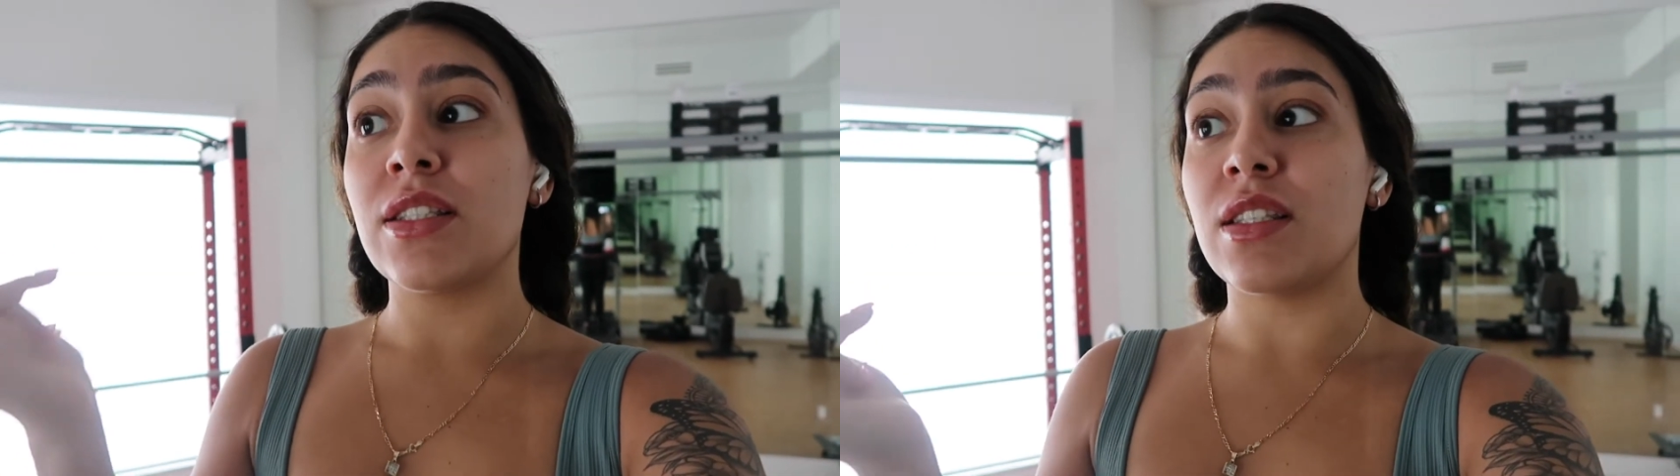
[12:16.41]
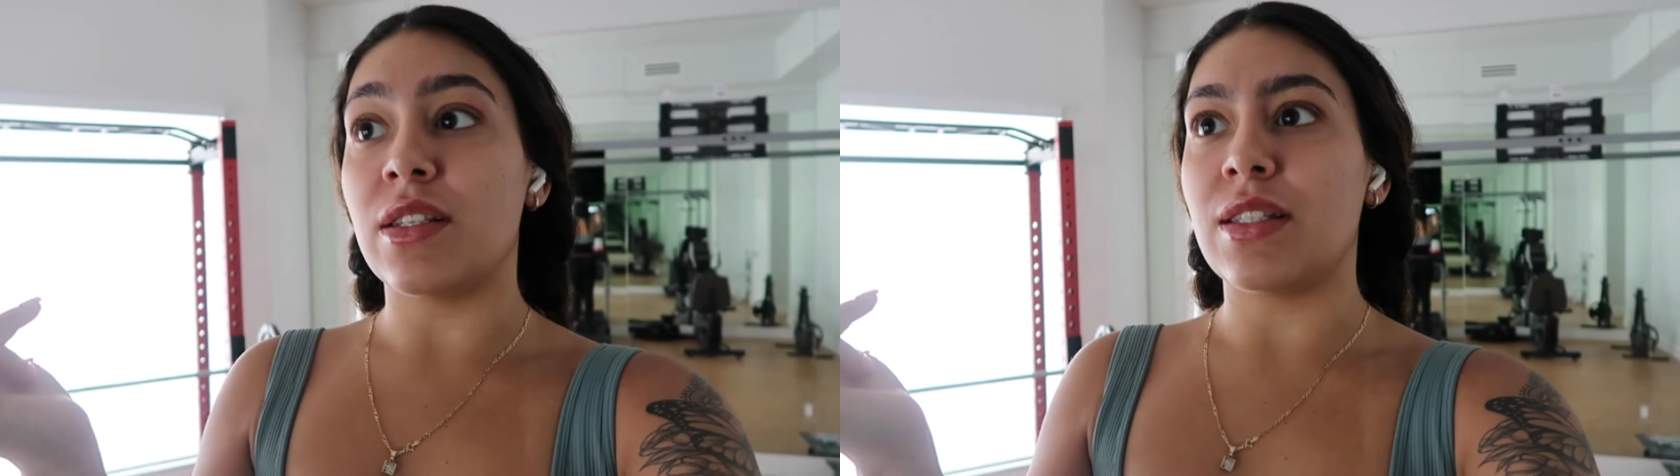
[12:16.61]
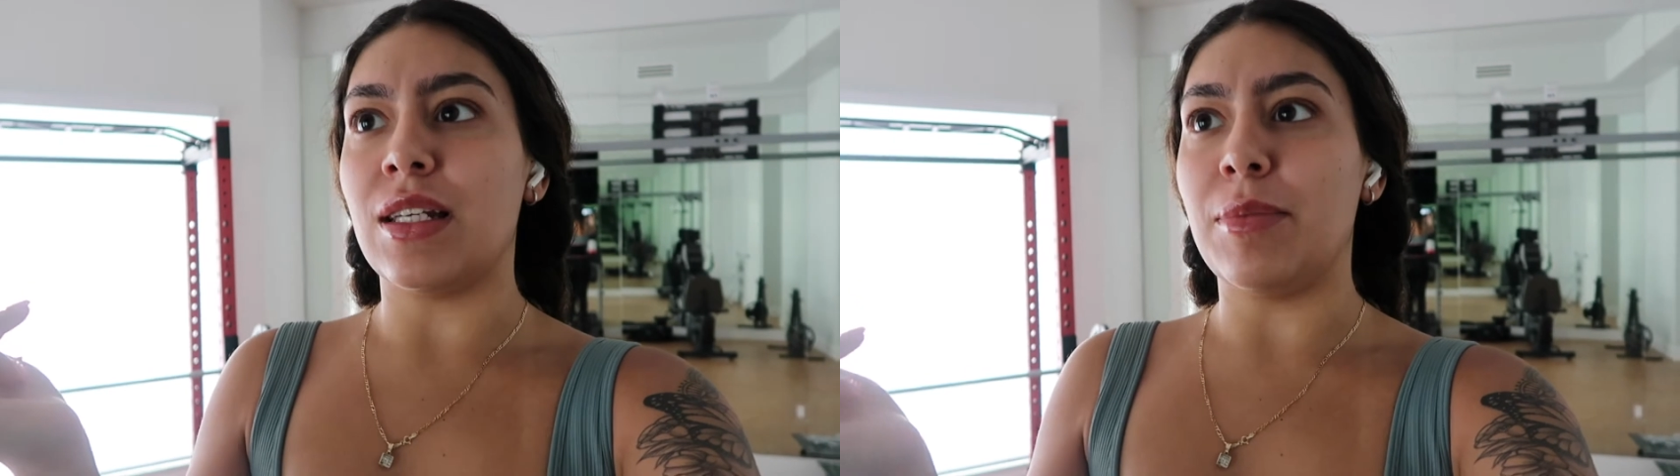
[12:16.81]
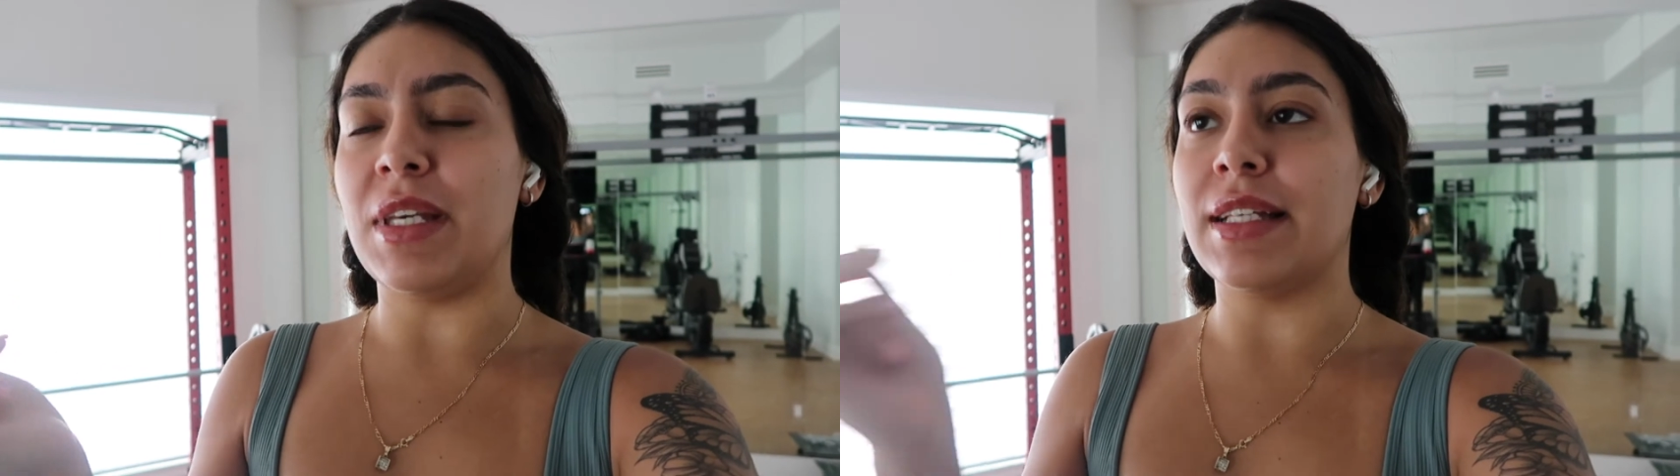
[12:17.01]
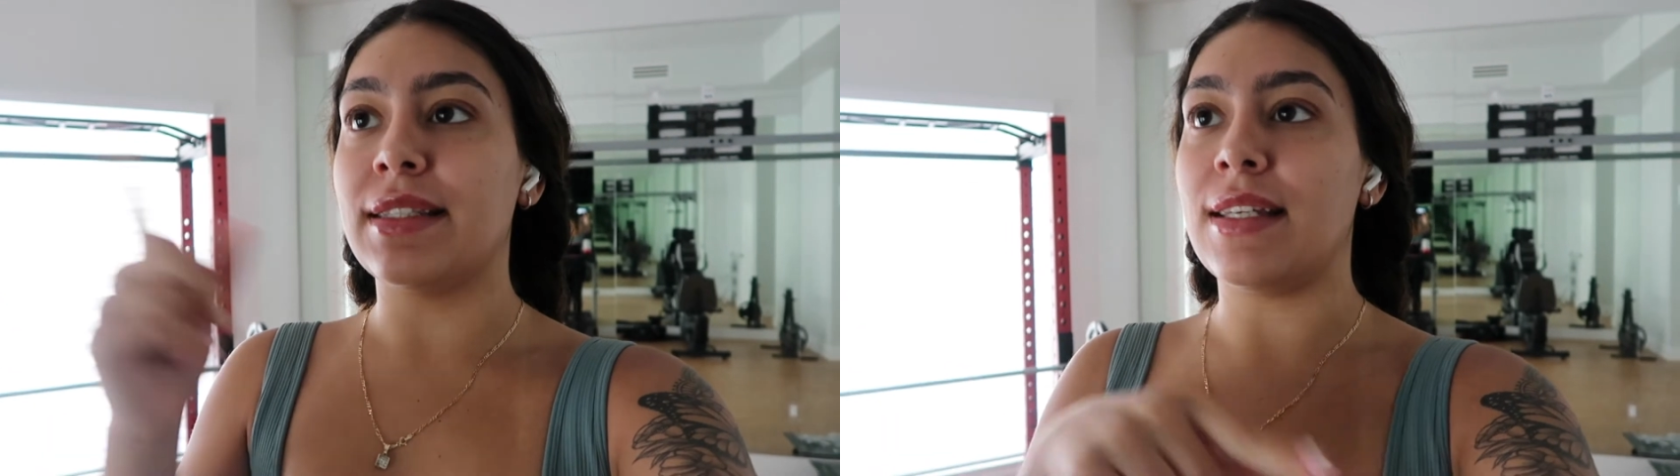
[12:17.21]
So it's gonna
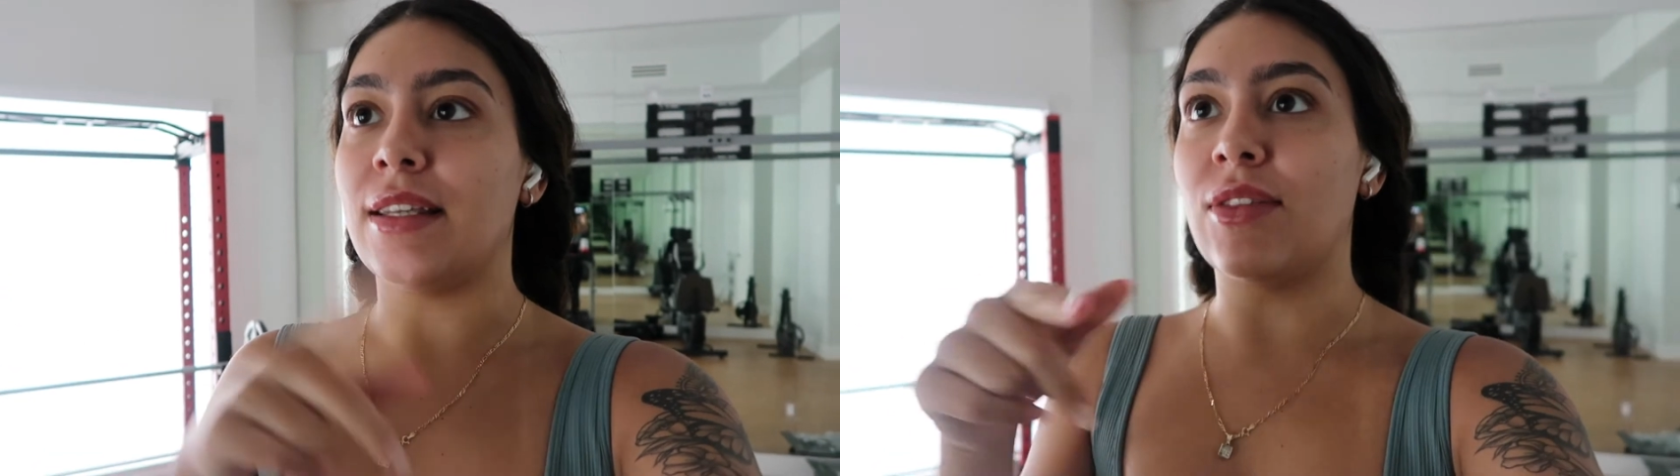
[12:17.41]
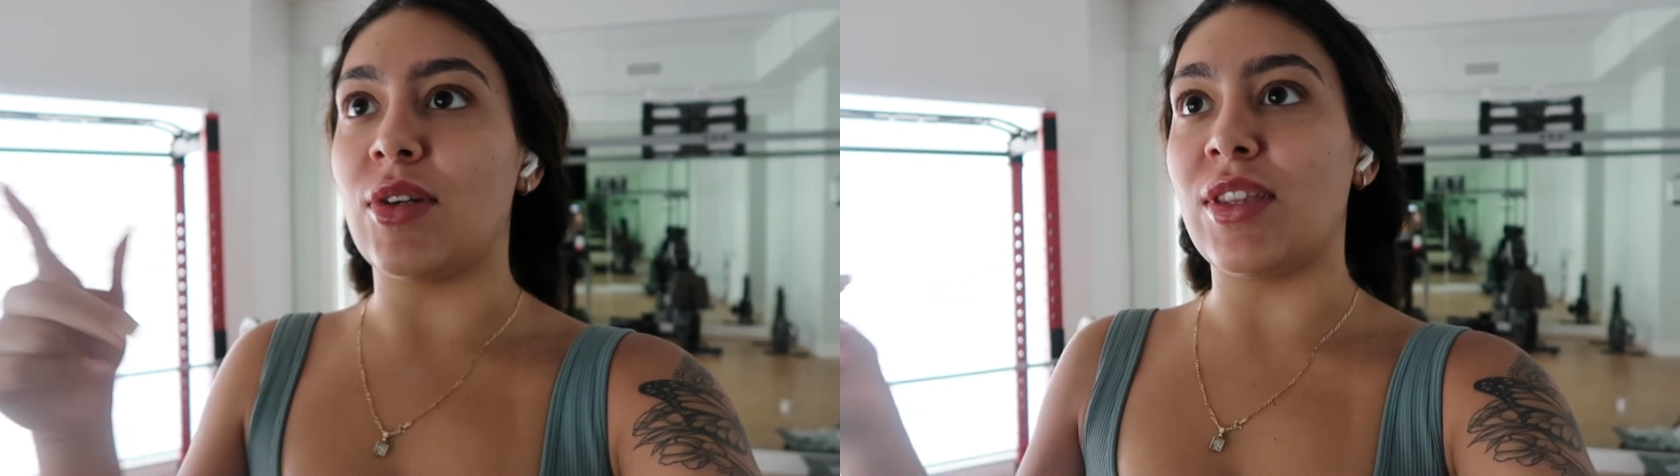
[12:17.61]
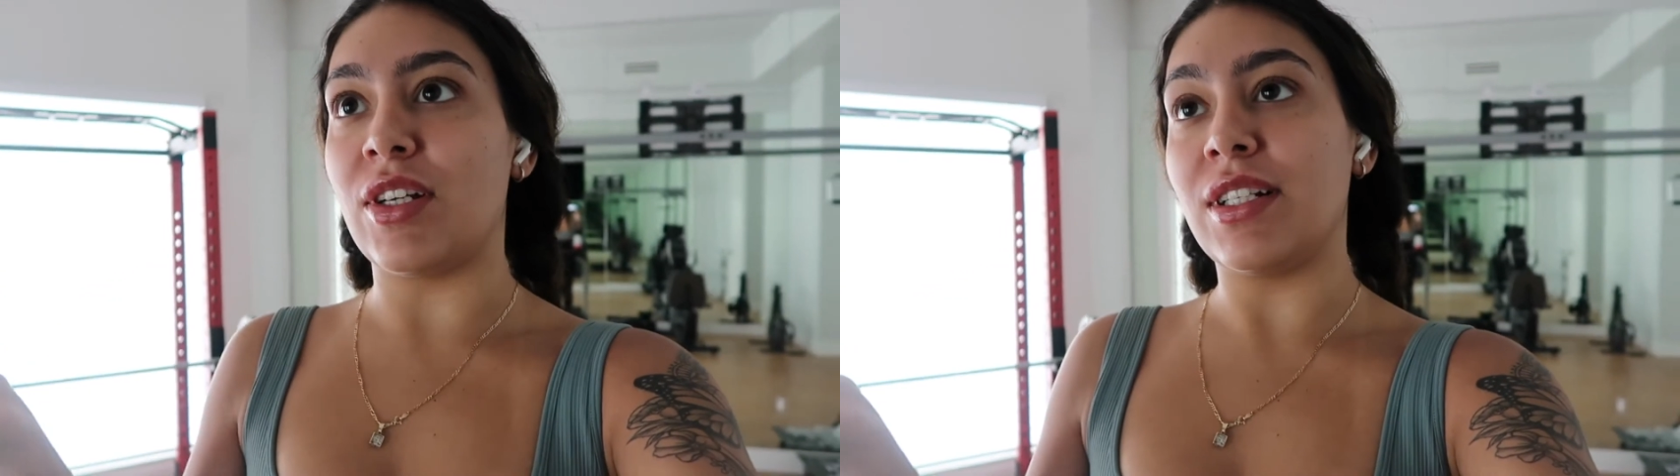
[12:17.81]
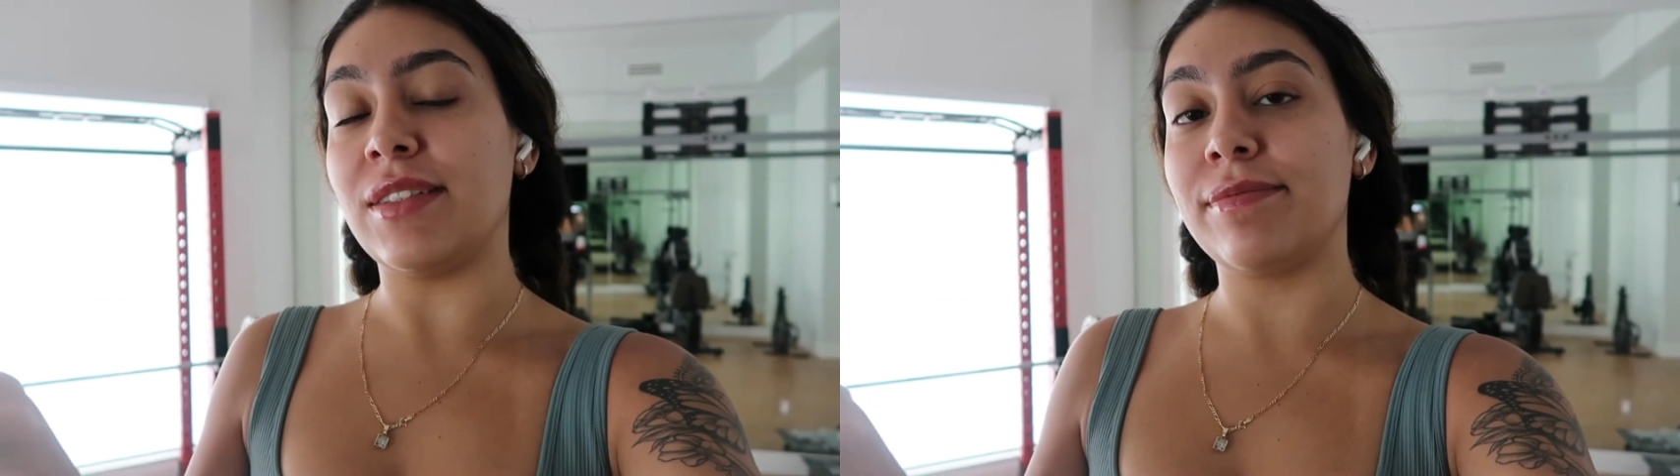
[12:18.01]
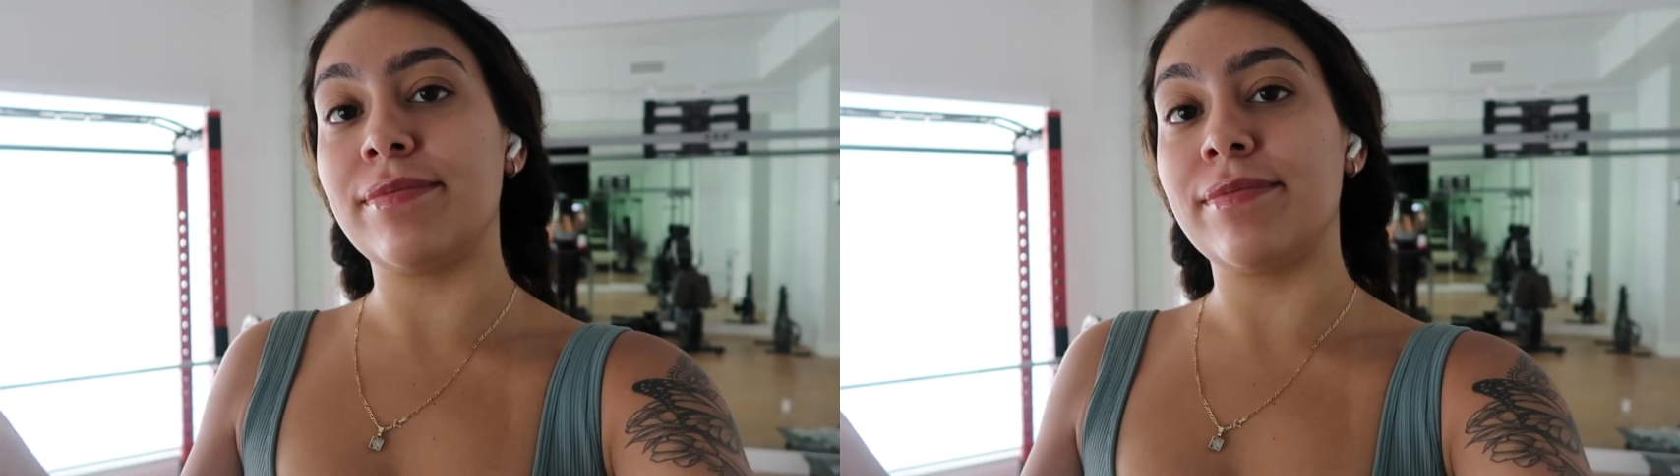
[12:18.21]
be a 10:30.